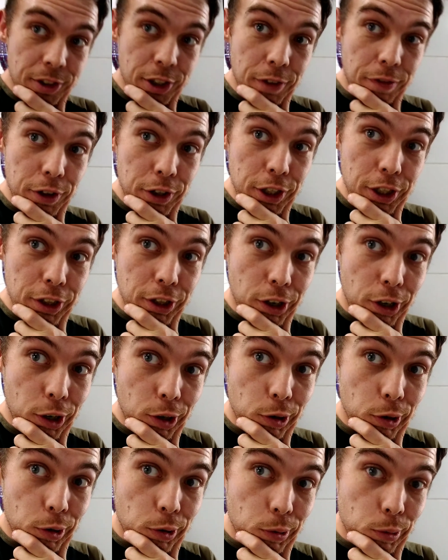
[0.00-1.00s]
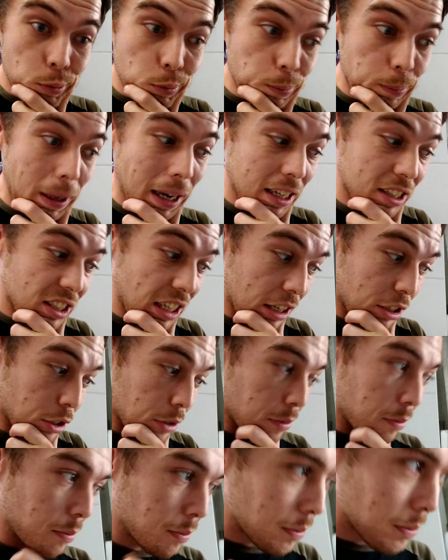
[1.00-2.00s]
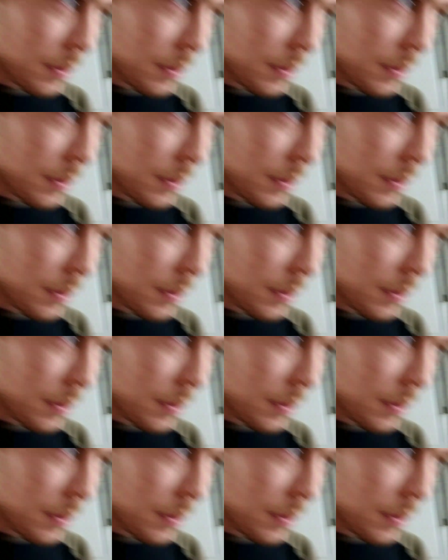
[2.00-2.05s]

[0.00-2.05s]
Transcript: I flooded the whole back section.